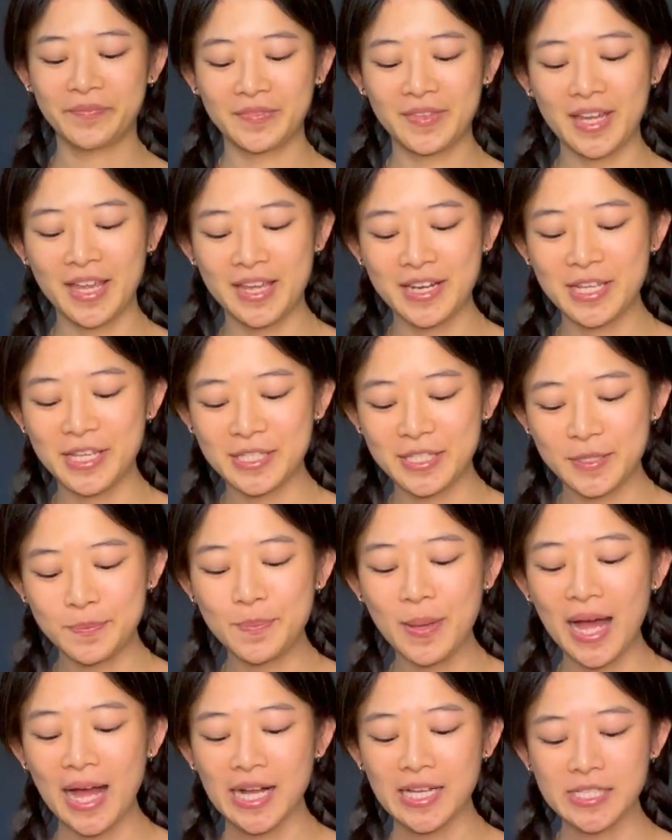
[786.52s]
it's
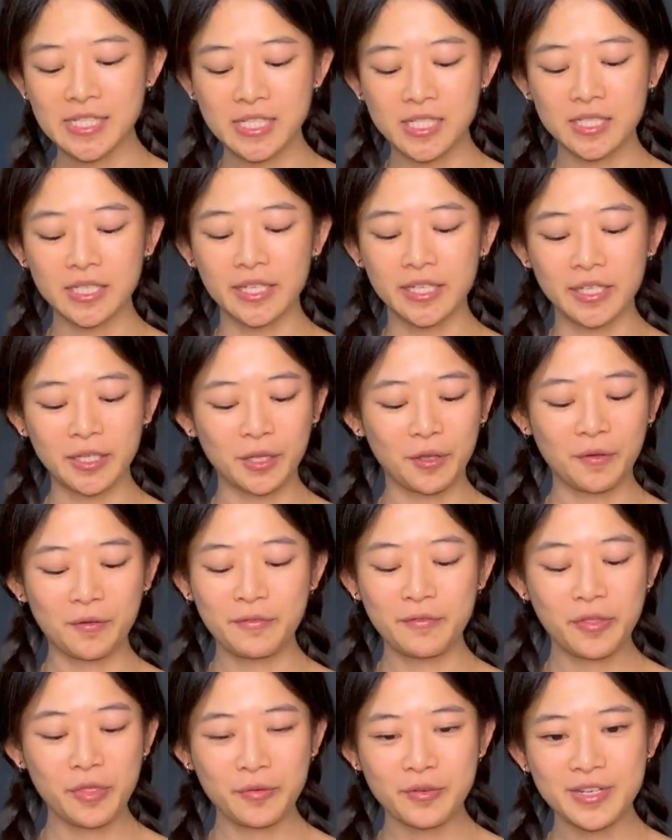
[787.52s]
past like
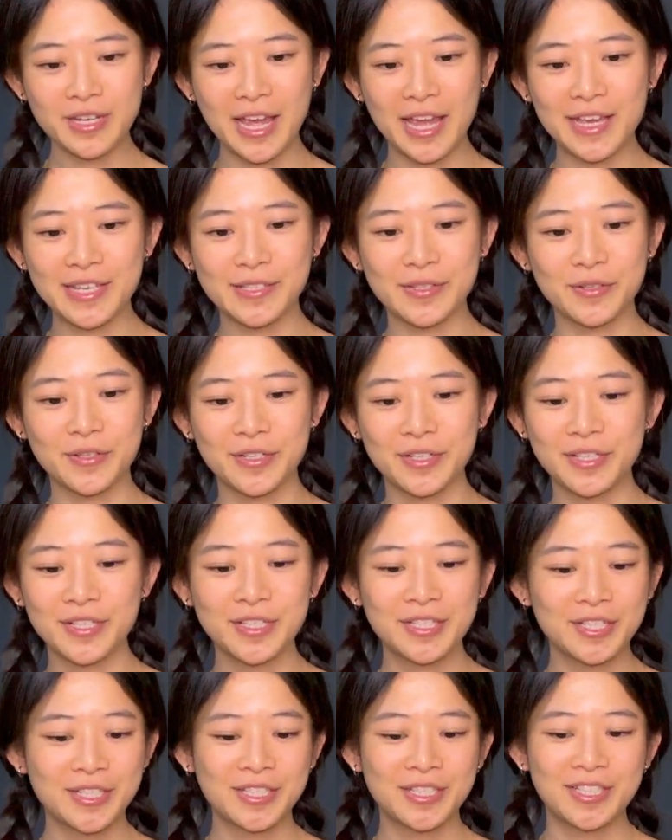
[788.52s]
3 days or
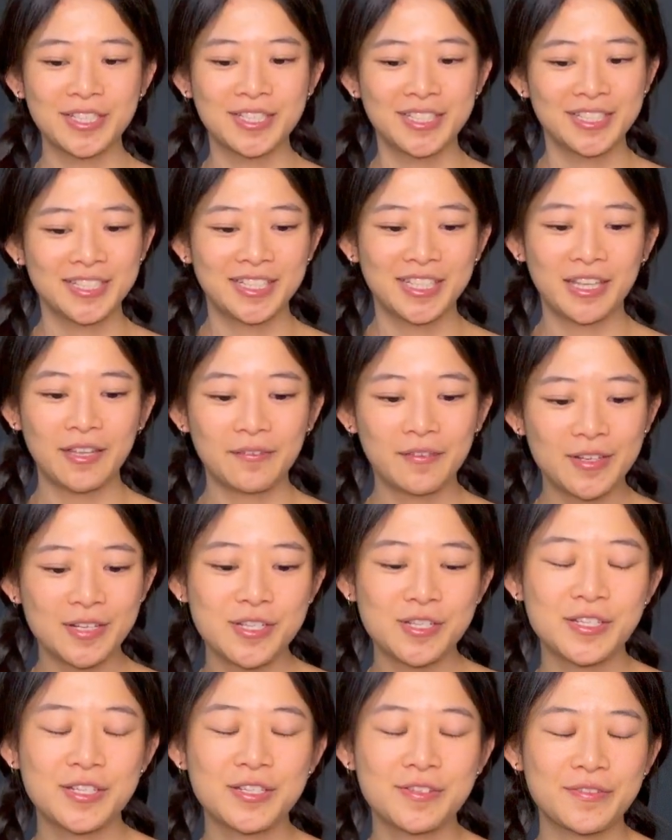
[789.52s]
even
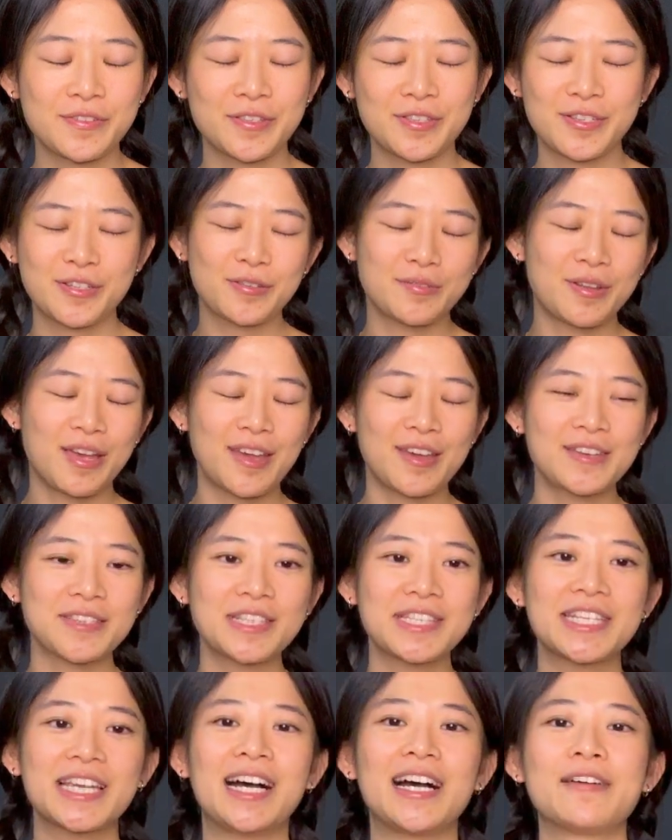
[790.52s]
just 2
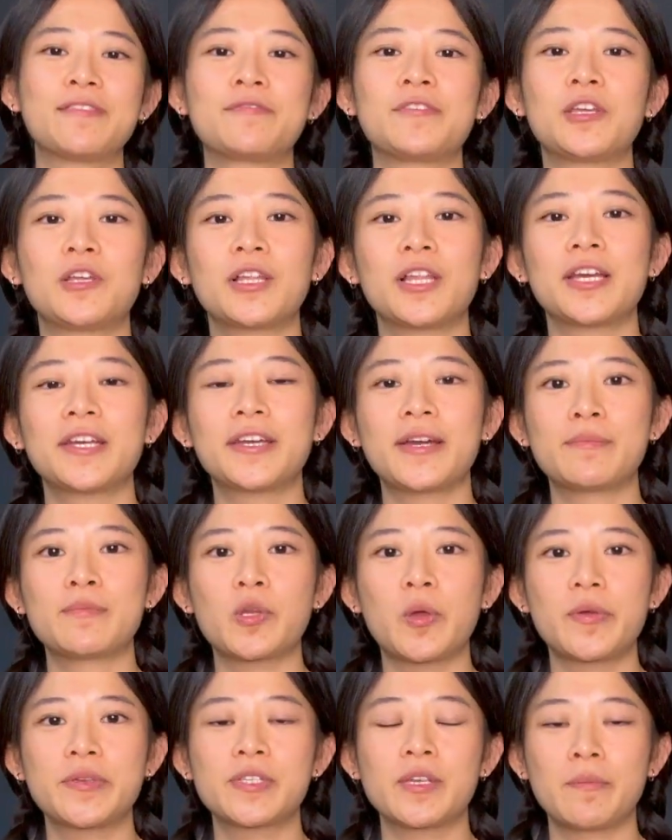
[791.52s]
days, I feel like I'm
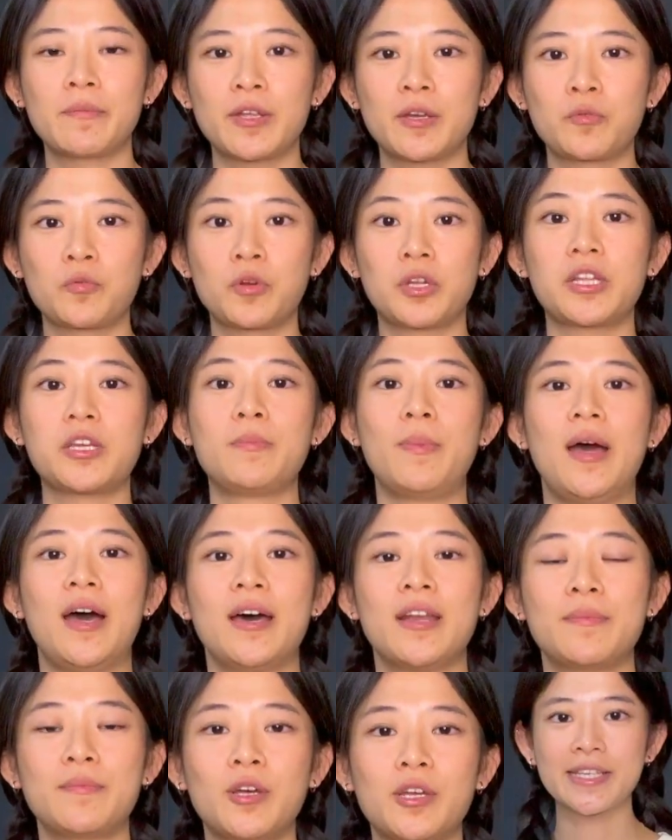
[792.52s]
doing something really bad.
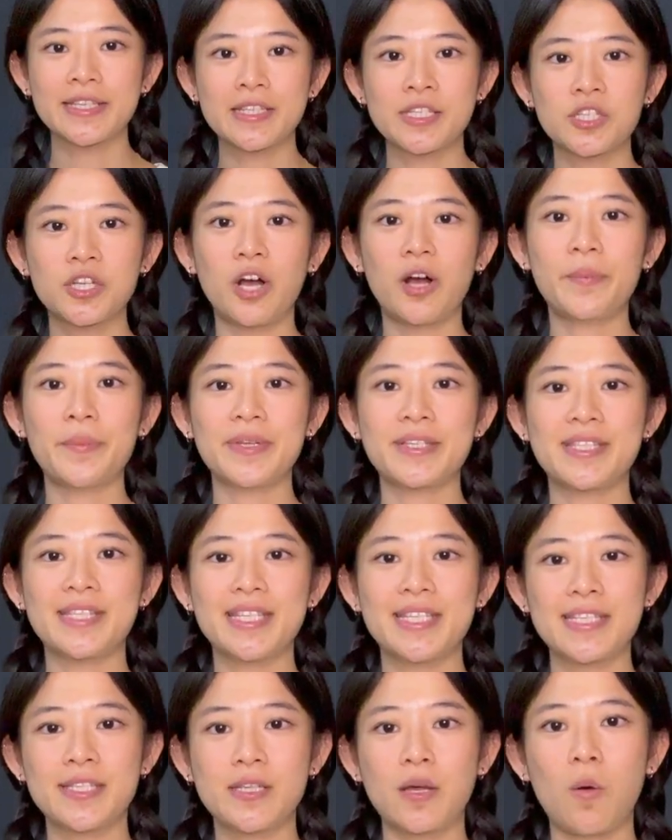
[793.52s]
Next top is
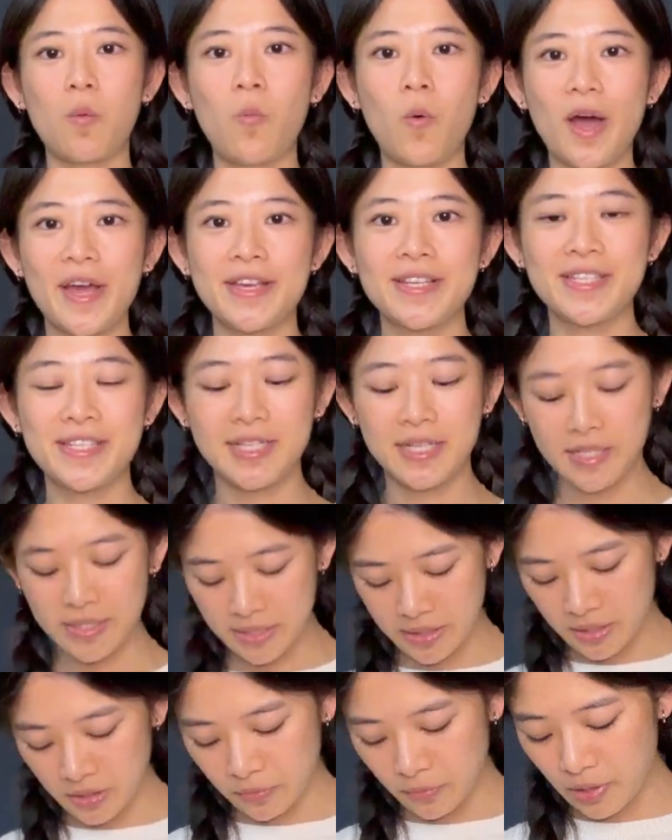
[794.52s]
this white,
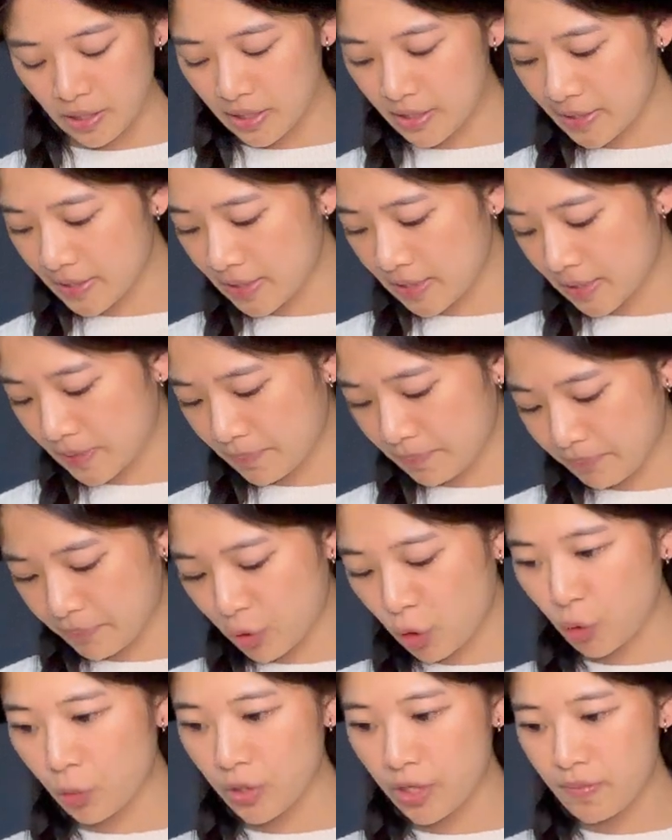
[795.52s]
well, it's
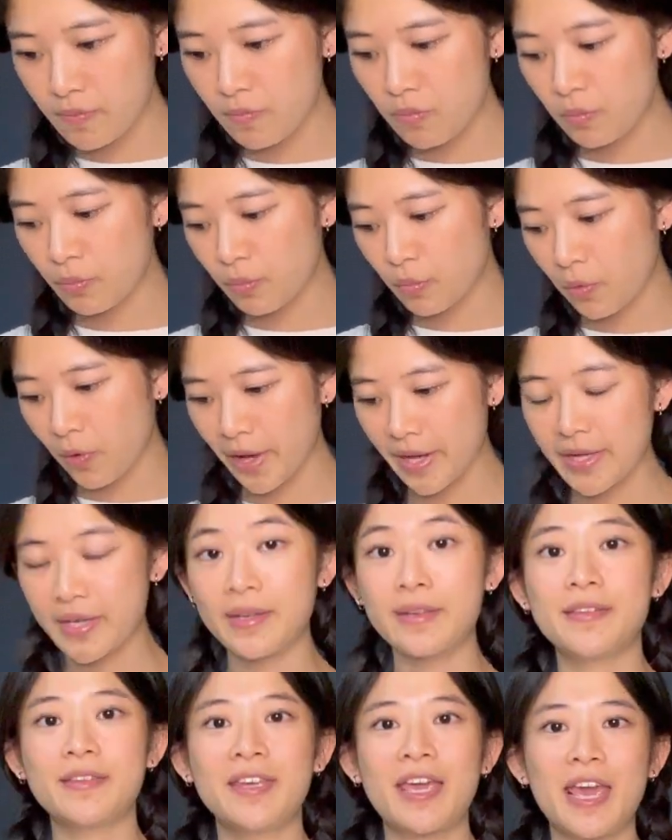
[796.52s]
cream
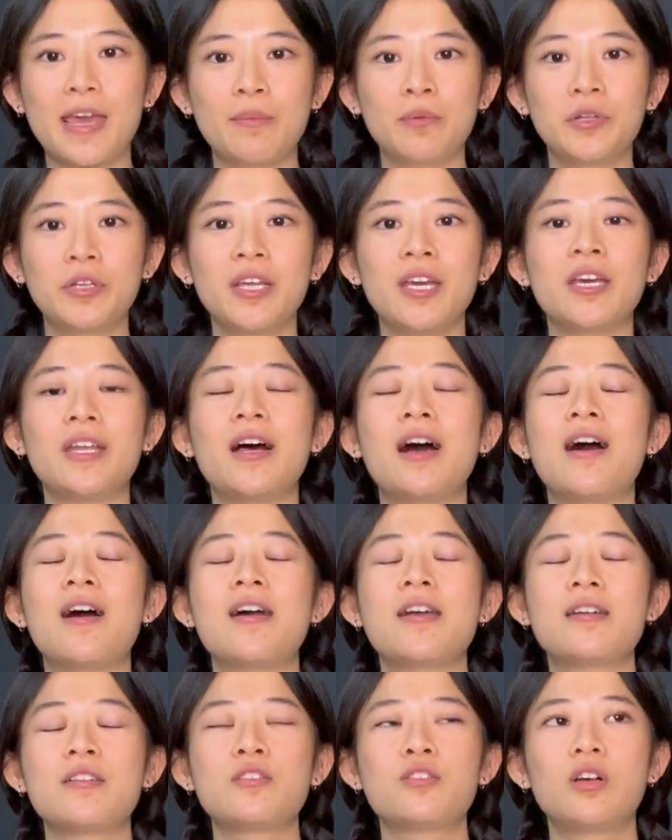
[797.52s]
white cable knit.
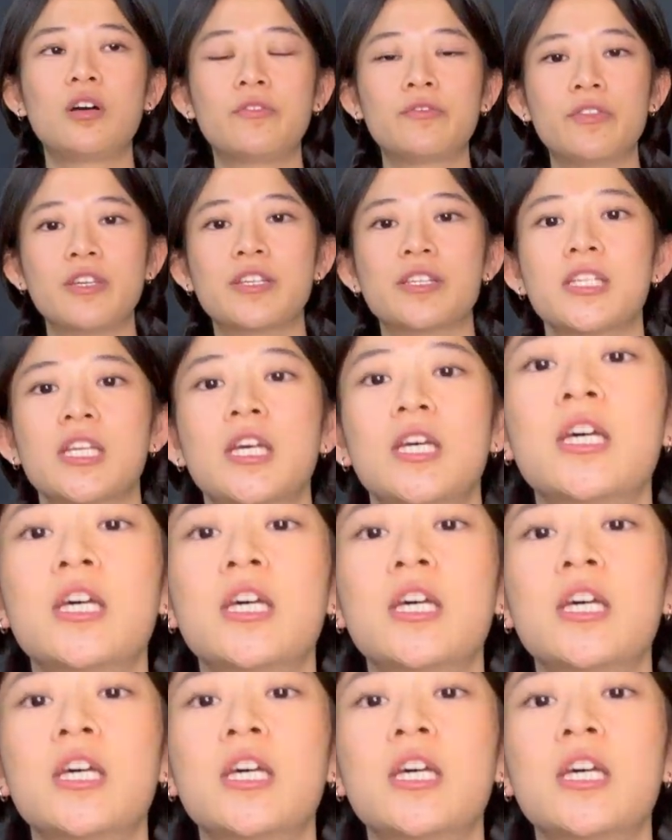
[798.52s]
I love this.